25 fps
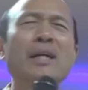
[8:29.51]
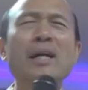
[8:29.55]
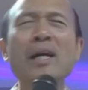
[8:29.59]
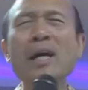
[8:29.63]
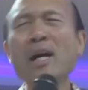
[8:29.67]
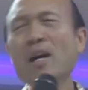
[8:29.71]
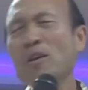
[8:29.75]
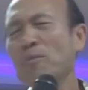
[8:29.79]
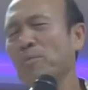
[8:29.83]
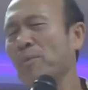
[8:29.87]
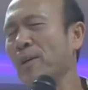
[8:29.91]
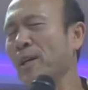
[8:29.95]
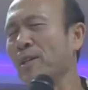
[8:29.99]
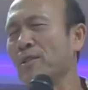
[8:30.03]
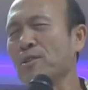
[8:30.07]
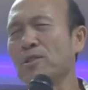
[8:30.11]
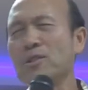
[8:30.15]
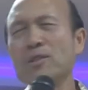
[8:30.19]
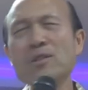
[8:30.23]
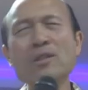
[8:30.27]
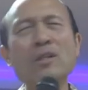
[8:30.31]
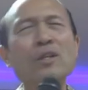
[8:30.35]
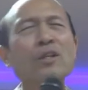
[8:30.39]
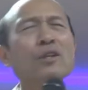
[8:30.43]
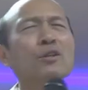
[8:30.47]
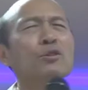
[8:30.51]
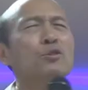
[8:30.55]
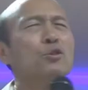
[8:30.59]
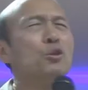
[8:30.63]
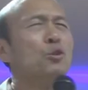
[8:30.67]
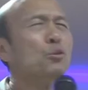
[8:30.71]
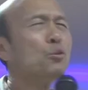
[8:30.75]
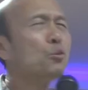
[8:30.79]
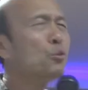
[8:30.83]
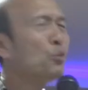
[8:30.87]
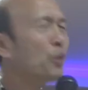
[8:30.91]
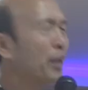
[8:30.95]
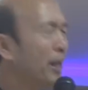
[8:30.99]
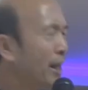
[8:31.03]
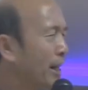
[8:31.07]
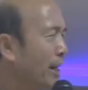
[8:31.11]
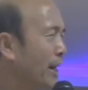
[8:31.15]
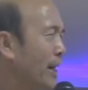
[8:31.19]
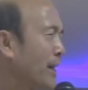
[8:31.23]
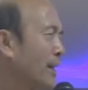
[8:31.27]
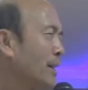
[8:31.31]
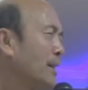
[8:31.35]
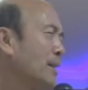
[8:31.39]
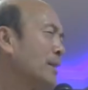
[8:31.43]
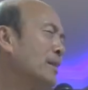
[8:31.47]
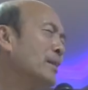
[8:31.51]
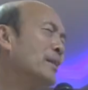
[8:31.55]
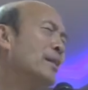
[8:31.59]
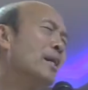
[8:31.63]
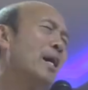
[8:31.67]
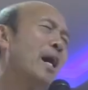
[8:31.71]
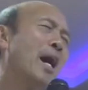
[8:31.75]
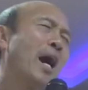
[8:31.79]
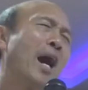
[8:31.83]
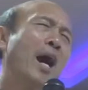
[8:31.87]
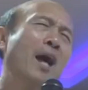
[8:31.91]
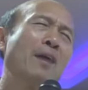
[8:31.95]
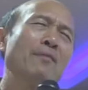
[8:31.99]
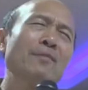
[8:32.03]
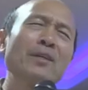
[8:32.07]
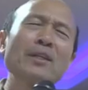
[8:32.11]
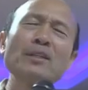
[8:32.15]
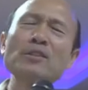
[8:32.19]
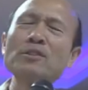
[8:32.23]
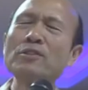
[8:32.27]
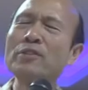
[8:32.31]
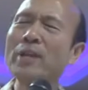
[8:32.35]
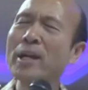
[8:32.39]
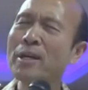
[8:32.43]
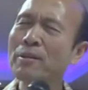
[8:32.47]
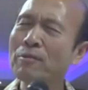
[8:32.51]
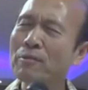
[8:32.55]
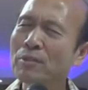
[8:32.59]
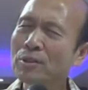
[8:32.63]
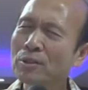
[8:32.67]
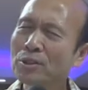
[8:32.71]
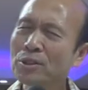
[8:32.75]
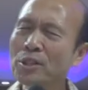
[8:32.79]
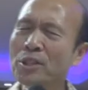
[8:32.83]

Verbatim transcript: Help us to really have a great,